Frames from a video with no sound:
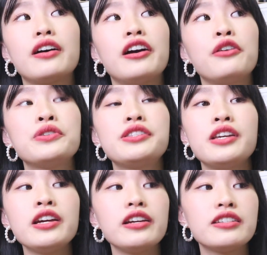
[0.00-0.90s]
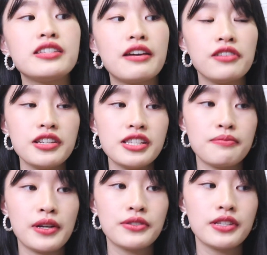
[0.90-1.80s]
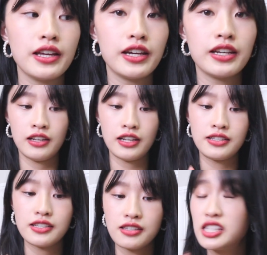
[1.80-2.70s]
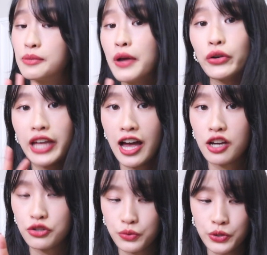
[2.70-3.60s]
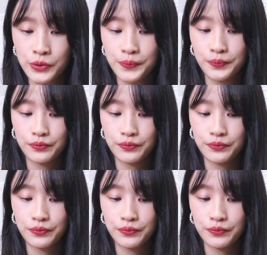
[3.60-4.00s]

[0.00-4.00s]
I will say it definitely smells like, it doesn't smell casual.